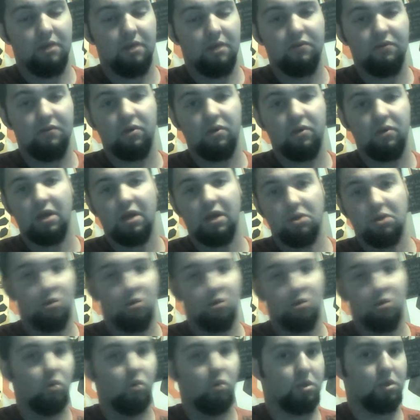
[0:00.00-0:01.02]
even when I
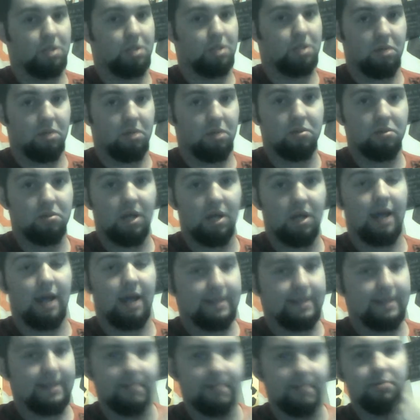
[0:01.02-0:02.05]
do or don't,
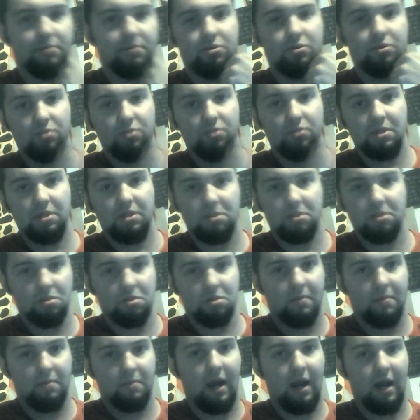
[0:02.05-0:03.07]
I still do
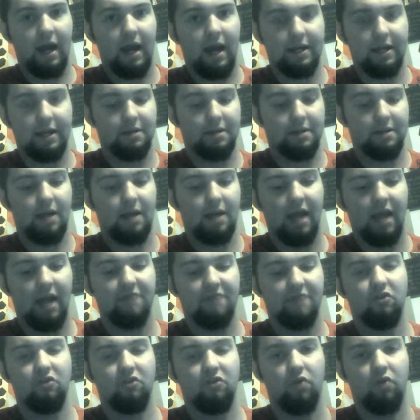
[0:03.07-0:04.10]
research behind it. I
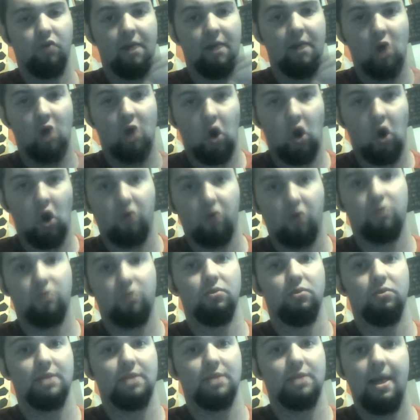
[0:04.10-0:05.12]
even grab
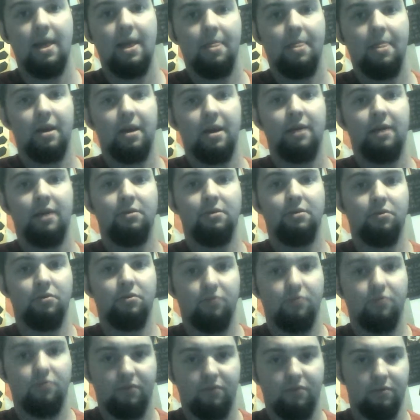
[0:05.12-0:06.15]
articles that I
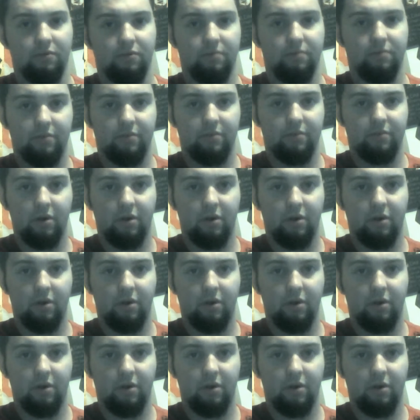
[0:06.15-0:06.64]
do for